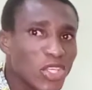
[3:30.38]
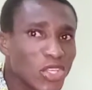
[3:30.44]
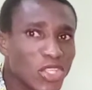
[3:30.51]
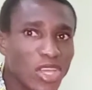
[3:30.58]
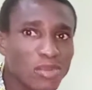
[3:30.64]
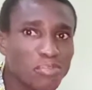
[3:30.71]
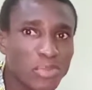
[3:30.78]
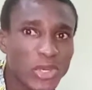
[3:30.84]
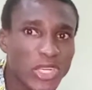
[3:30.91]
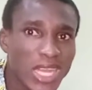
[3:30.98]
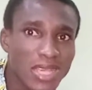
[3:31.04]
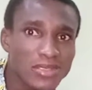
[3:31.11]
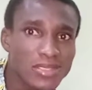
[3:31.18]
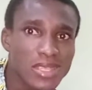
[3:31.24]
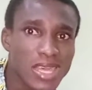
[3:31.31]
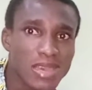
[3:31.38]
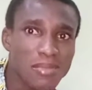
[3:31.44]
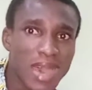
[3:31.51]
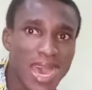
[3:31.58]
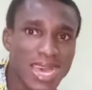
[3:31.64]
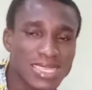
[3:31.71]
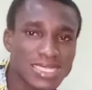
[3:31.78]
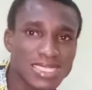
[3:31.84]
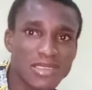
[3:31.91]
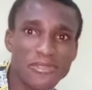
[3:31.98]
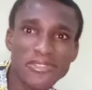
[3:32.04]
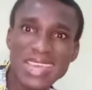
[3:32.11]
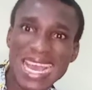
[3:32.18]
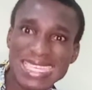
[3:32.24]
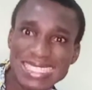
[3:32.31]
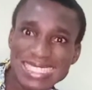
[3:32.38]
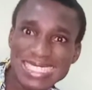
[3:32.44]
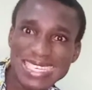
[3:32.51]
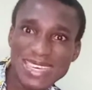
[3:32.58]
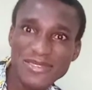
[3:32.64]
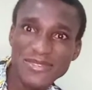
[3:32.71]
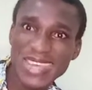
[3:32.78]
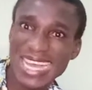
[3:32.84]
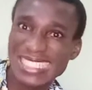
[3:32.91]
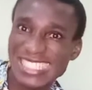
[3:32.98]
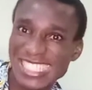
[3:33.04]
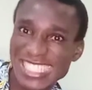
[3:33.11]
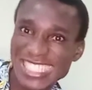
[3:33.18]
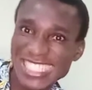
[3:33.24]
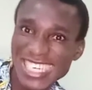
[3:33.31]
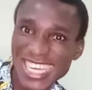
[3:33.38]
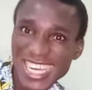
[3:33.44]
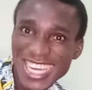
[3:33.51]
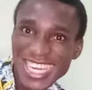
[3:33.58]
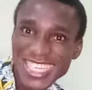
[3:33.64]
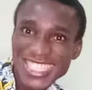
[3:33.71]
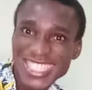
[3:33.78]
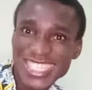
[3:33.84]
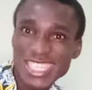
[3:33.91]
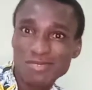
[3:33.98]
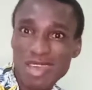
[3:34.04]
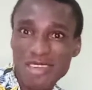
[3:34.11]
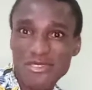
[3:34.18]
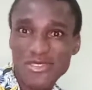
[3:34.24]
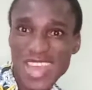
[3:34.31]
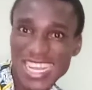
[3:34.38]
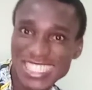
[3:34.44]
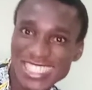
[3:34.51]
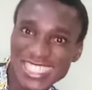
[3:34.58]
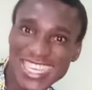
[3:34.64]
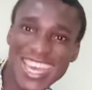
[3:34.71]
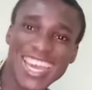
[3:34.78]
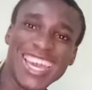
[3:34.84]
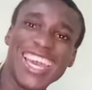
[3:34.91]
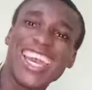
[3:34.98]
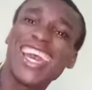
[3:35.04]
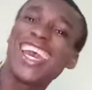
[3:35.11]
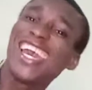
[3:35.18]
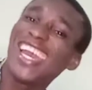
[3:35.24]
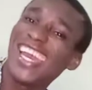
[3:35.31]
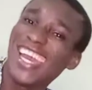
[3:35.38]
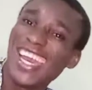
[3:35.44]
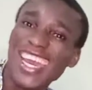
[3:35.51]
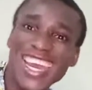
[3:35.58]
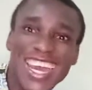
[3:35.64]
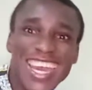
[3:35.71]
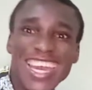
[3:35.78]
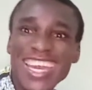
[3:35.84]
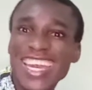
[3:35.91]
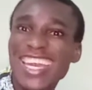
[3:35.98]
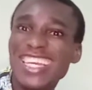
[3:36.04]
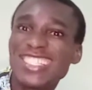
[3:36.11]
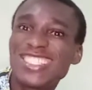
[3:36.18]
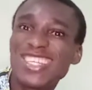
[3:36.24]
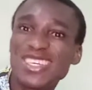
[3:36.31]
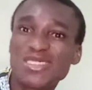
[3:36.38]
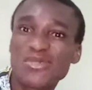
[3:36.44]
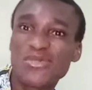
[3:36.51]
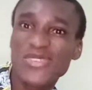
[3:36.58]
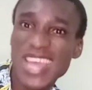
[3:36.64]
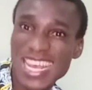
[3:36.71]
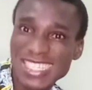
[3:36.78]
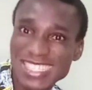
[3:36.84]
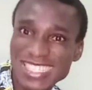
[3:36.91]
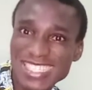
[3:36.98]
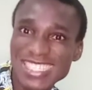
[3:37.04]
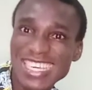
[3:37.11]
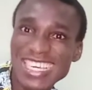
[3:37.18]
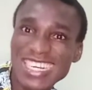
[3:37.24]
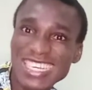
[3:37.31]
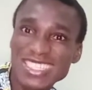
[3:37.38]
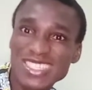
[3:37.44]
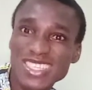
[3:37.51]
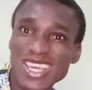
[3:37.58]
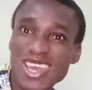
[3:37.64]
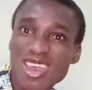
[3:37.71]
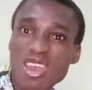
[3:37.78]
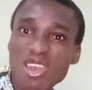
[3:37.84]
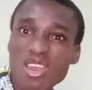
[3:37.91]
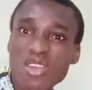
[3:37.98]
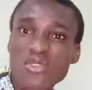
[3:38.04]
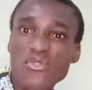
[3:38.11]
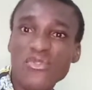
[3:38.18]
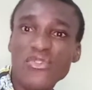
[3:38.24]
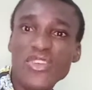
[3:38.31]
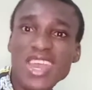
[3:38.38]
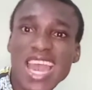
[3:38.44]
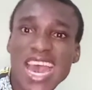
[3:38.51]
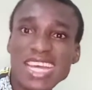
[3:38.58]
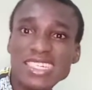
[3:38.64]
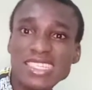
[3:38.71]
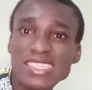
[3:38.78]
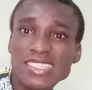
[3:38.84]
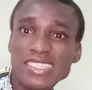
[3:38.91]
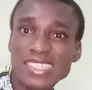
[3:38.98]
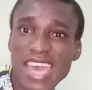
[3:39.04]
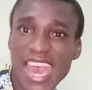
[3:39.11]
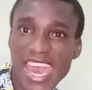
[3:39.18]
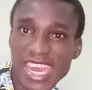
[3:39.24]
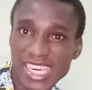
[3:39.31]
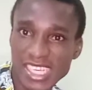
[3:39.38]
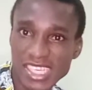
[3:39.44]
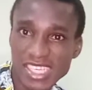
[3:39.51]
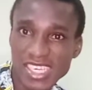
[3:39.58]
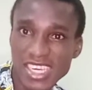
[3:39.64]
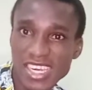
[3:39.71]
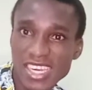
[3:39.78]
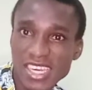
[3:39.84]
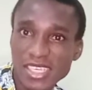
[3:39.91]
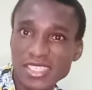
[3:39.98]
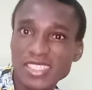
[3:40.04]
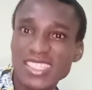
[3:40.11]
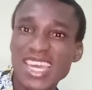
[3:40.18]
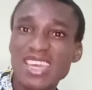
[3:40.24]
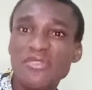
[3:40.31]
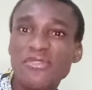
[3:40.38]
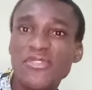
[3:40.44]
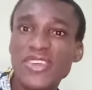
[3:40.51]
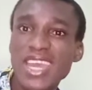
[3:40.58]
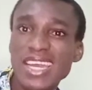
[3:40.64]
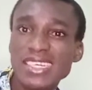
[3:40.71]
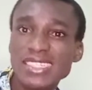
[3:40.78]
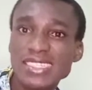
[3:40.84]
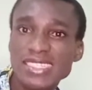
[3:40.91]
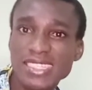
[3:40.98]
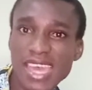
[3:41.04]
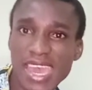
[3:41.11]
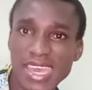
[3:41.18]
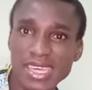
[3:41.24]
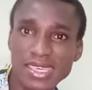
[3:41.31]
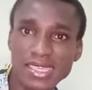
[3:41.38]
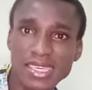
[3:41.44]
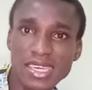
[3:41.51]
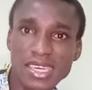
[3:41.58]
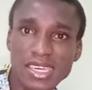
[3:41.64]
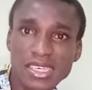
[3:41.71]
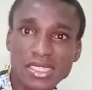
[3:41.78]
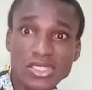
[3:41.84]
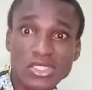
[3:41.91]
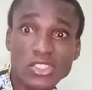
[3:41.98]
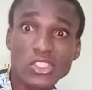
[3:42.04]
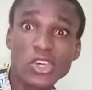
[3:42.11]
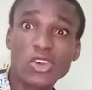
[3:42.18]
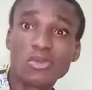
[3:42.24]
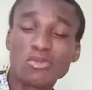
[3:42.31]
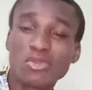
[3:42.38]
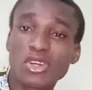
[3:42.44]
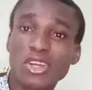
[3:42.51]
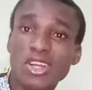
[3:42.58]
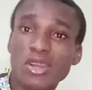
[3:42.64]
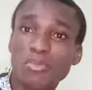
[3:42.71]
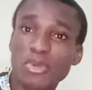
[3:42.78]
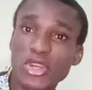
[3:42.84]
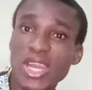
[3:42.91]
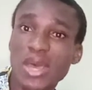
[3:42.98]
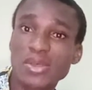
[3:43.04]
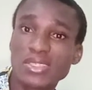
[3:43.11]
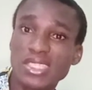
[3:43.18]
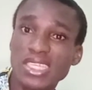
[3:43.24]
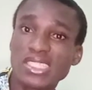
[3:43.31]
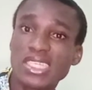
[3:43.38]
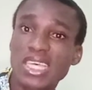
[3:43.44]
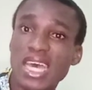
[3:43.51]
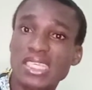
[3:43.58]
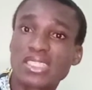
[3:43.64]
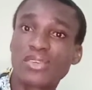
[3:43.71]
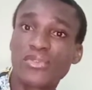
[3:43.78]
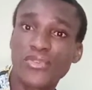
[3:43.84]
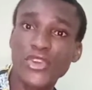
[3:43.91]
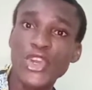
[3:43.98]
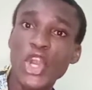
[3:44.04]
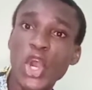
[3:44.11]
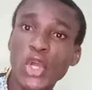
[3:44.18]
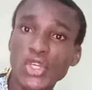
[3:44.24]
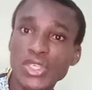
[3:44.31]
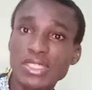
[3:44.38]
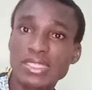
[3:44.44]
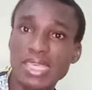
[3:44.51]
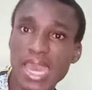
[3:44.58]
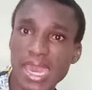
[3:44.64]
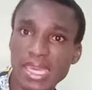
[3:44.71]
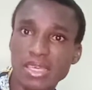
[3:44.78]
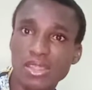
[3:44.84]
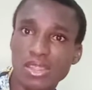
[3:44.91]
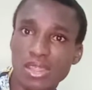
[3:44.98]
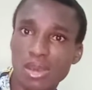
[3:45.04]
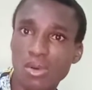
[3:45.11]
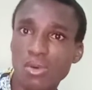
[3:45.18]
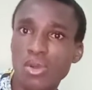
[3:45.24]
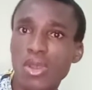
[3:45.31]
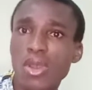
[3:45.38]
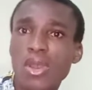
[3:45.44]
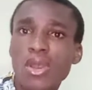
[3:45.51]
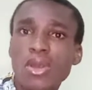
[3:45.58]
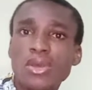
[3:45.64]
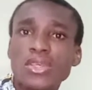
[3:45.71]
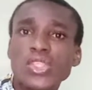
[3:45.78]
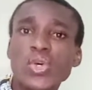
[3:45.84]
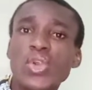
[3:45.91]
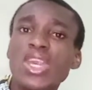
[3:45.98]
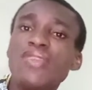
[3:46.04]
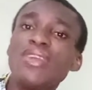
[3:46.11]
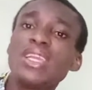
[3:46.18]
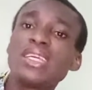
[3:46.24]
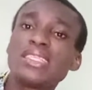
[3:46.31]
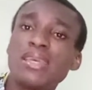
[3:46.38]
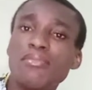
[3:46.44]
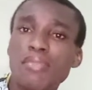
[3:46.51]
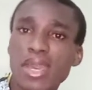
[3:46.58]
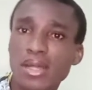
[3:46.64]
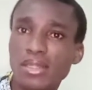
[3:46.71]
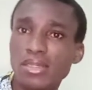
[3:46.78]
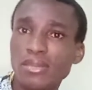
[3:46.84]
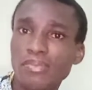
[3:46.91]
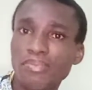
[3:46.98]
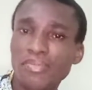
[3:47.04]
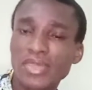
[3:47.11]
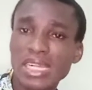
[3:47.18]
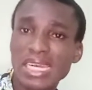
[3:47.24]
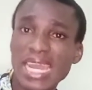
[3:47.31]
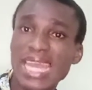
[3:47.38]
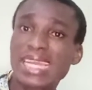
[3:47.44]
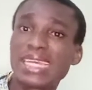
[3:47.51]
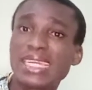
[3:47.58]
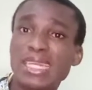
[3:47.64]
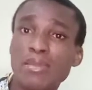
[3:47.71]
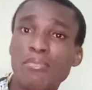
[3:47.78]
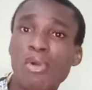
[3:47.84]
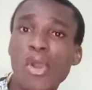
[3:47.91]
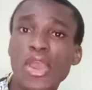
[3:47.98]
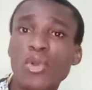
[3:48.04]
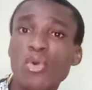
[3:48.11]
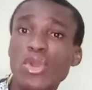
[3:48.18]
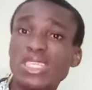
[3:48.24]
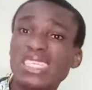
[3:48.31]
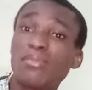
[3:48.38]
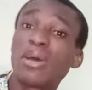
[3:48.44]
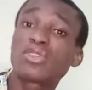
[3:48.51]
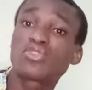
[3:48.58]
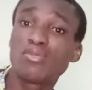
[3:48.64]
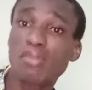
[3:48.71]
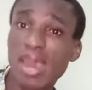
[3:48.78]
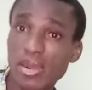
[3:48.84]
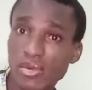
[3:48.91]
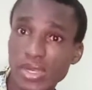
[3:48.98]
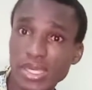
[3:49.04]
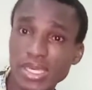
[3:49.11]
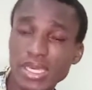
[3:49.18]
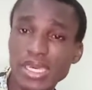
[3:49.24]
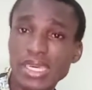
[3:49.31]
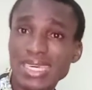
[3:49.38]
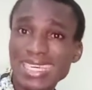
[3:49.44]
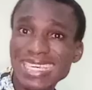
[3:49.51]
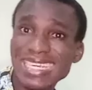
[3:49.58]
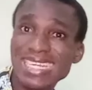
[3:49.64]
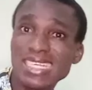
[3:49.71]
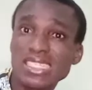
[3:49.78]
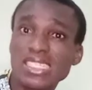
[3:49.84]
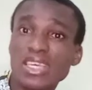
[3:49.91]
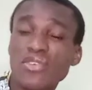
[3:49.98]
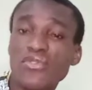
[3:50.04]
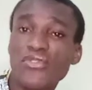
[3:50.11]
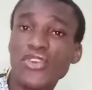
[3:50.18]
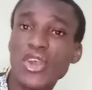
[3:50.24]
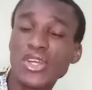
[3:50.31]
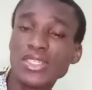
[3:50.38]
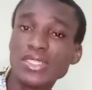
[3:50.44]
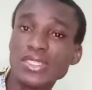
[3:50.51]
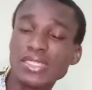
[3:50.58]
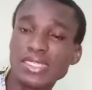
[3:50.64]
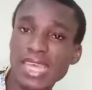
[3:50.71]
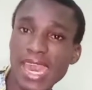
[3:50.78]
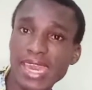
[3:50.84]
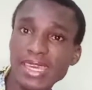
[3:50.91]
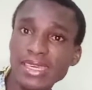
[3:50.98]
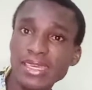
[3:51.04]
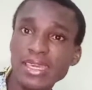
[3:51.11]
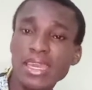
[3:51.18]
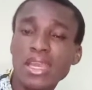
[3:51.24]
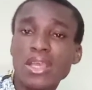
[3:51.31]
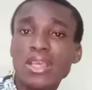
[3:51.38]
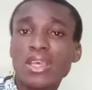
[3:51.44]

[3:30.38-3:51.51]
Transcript: You don't pronounce them as fiance. Fiance. She is my fiance. It's not fiance. It is fiance. Say fiance. Some pronounce it as fiance, though. So if it is a male, like the boy who is about to marry, it is fiancé,